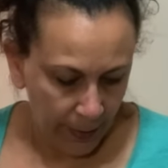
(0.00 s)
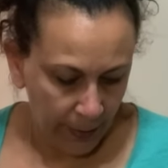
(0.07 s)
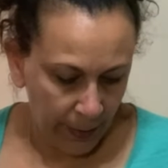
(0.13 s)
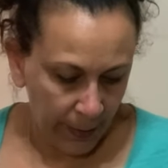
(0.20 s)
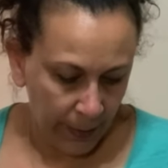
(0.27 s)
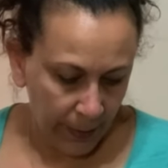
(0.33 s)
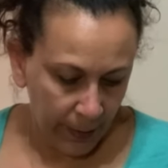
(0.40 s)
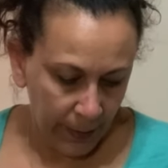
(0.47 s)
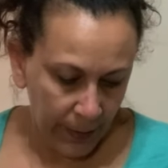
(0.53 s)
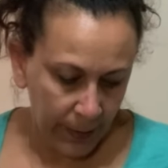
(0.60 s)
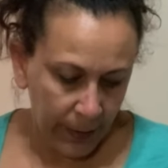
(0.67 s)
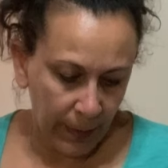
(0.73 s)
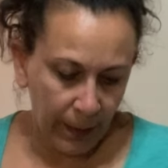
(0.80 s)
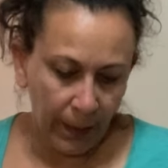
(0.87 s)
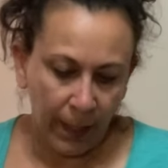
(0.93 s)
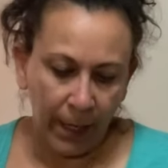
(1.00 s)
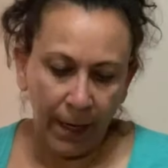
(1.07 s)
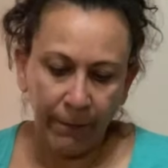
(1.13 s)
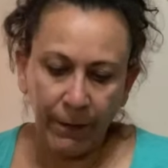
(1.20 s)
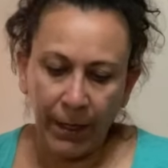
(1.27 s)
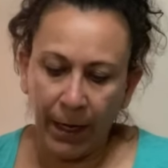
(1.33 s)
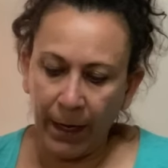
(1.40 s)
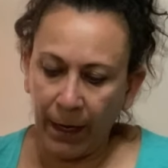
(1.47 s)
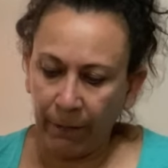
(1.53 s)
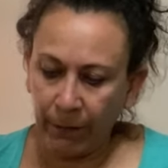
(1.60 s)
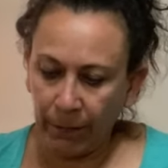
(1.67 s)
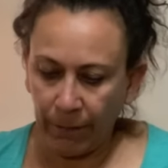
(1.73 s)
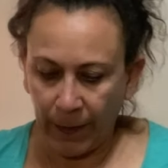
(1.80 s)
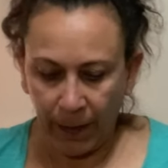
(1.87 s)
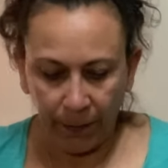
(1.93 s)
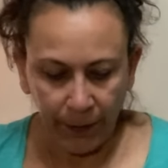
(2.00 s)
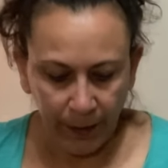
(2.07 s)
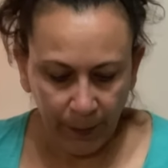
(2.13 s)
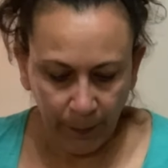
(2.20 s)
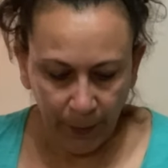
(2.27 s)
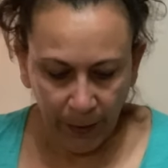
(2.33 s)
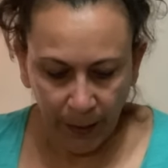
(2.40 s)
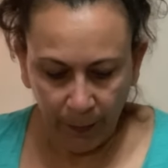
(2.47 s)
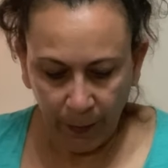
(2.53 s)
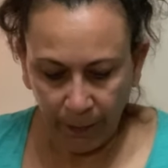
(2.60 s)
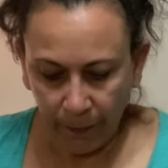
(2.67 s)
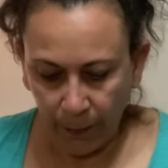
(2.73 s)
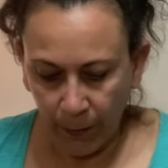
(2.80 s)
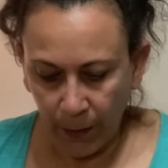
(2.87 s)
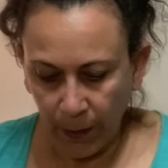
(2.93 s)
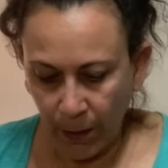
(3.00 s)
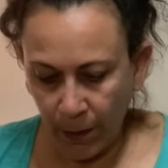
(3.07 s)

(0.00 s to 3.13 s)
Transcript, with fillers: is, I have not ever found this brand before,